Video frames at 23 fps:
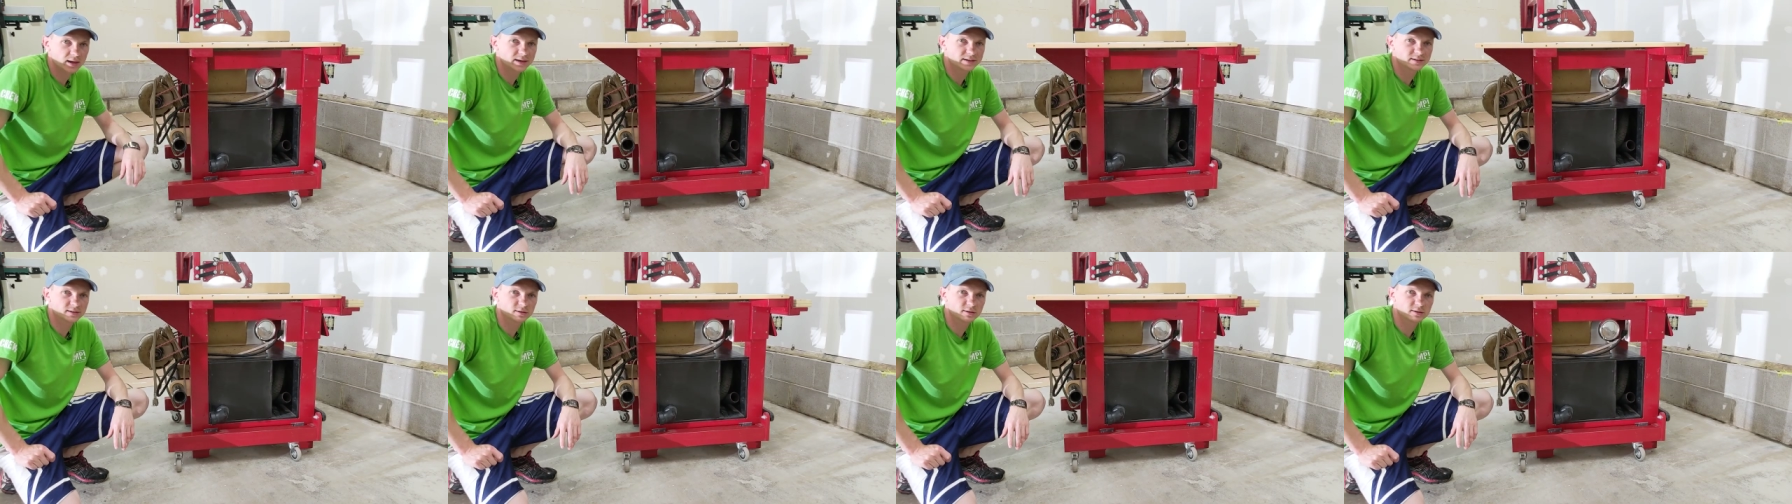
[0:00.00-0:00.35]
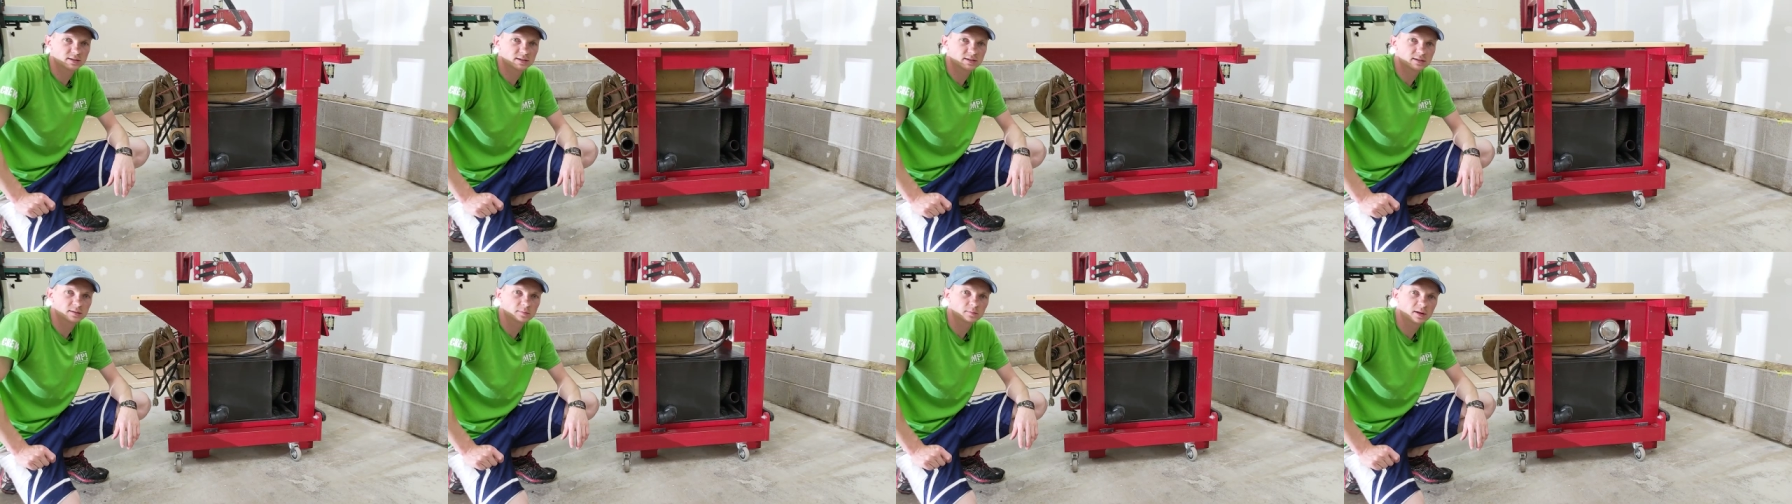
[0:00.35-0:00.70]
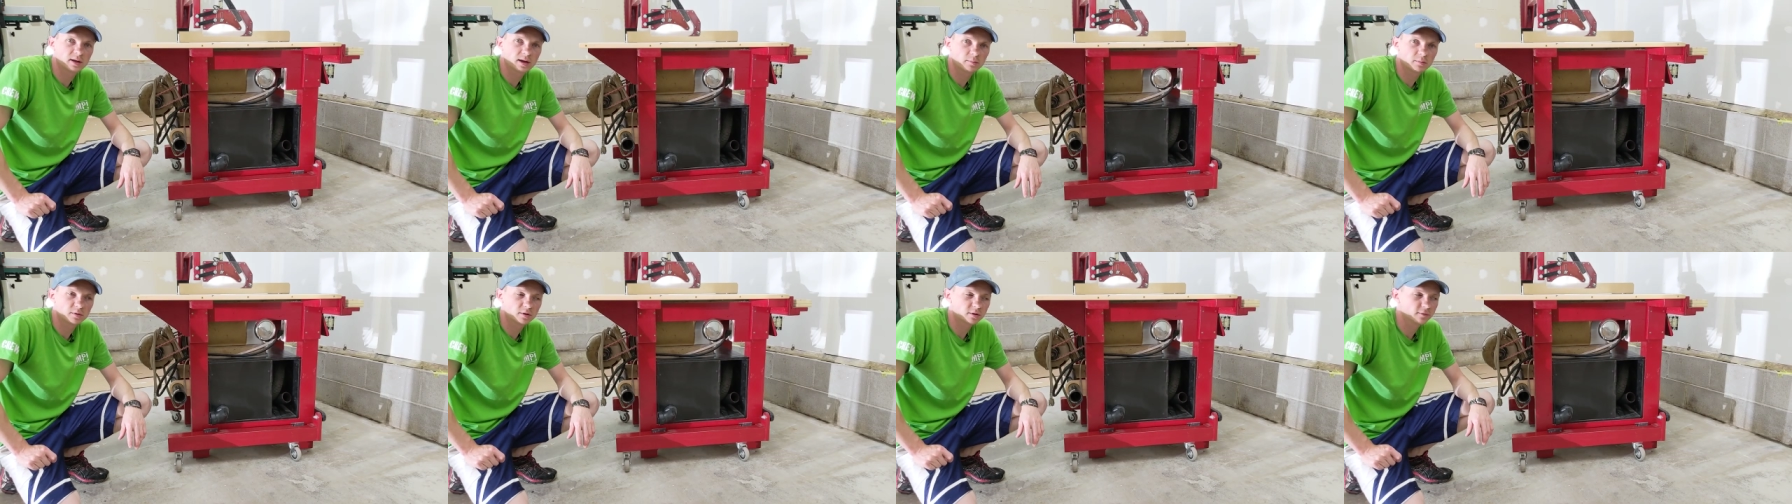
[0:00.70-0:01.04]
caster system
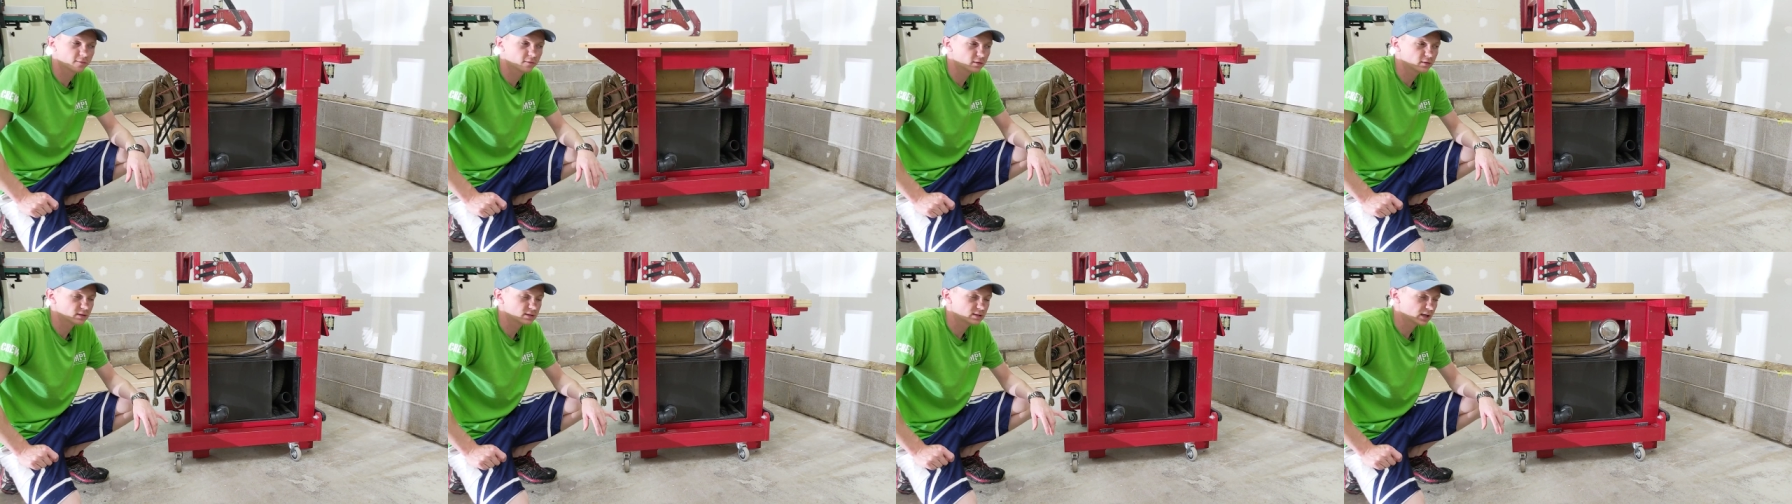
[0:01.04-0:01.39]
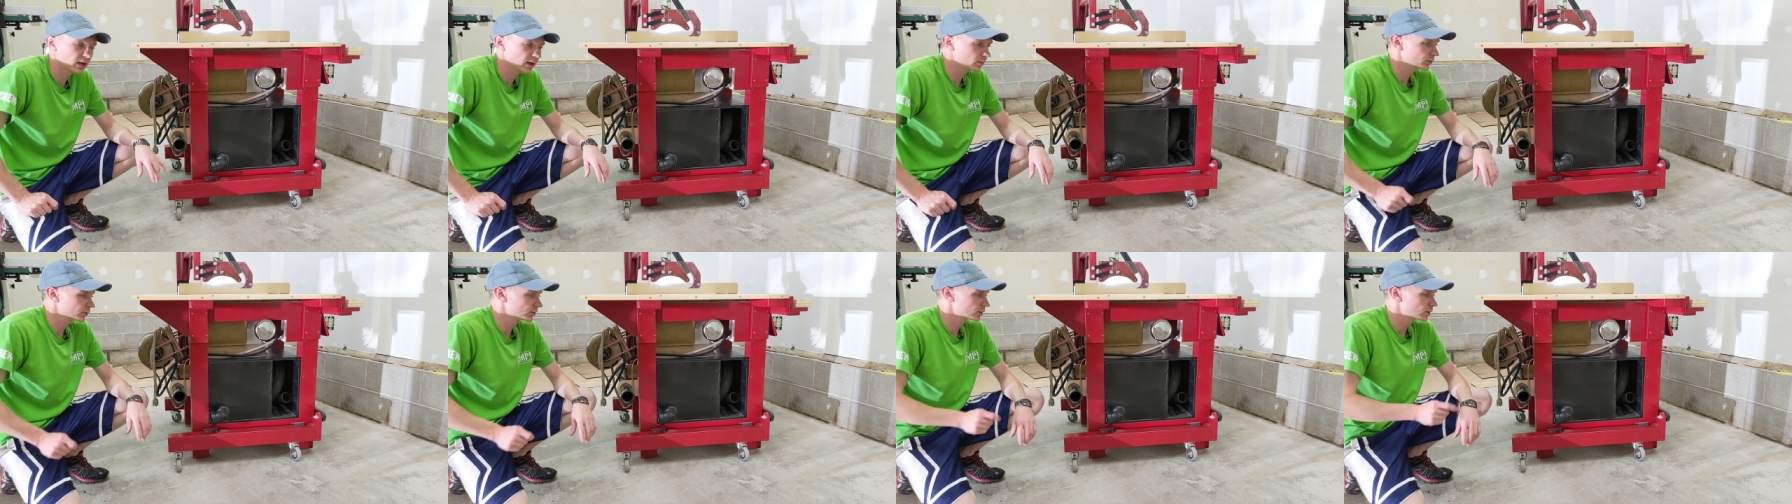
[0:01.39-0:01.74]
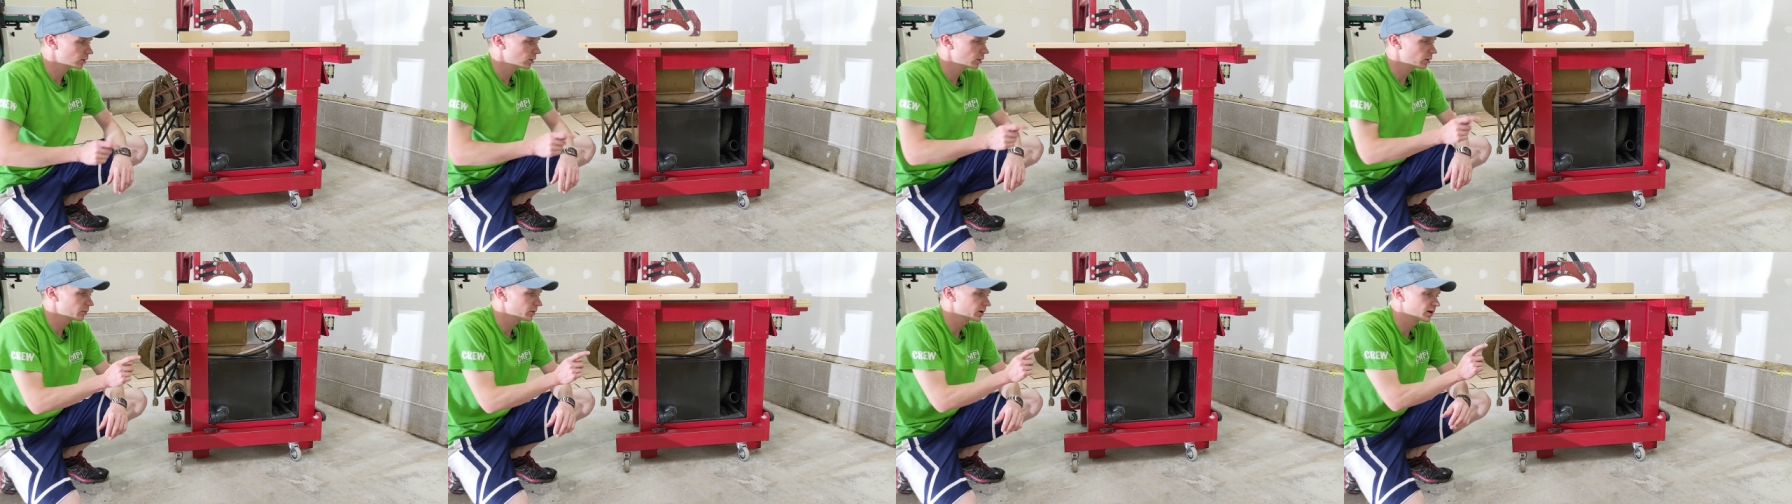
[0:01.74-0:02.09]
that I built for this table saw,